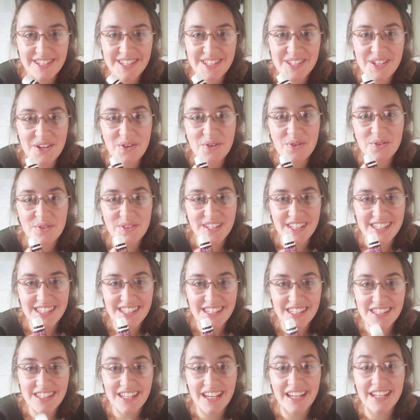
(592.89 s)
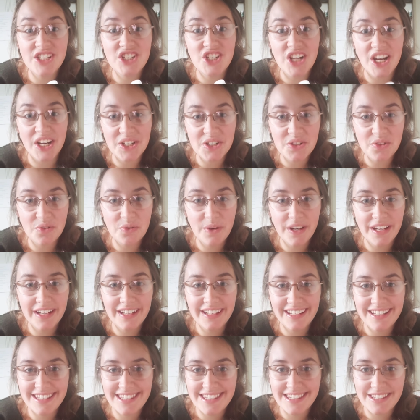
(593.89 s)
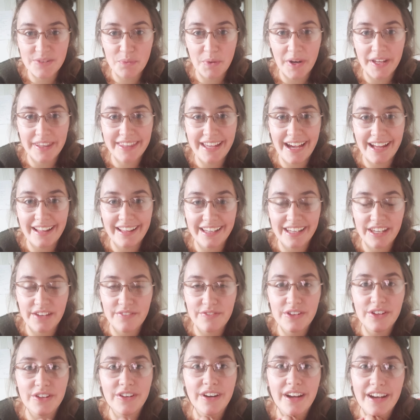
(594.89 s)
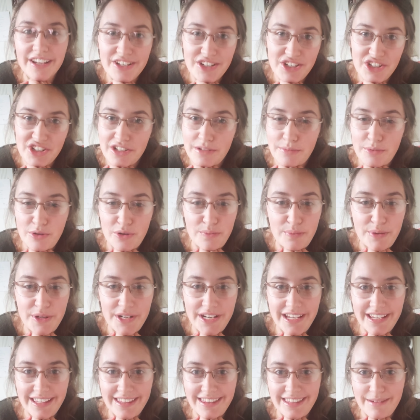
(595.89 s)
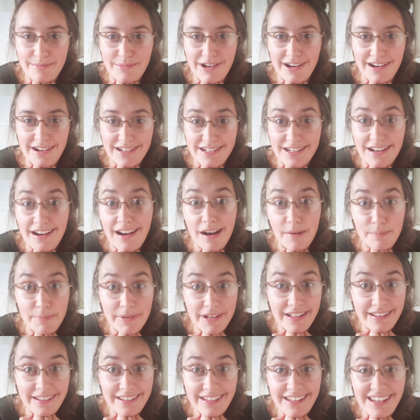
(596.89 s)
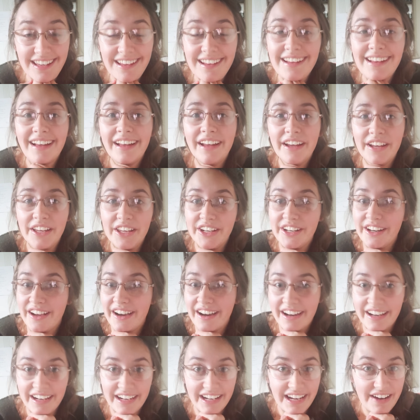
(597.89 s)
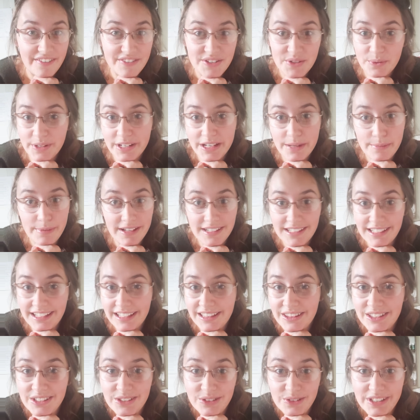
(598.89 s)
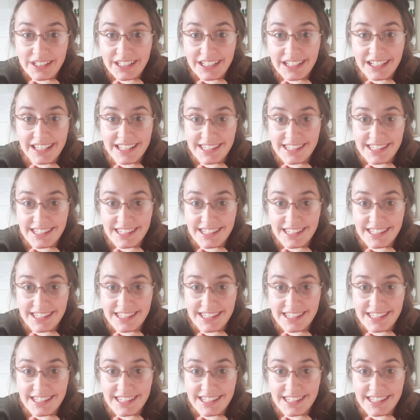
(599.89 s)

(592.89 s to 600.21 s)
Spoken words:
So this is a gentle one. It's one that, like, if you're not sure about putting them on topically, you're not going to have to worry about diluting.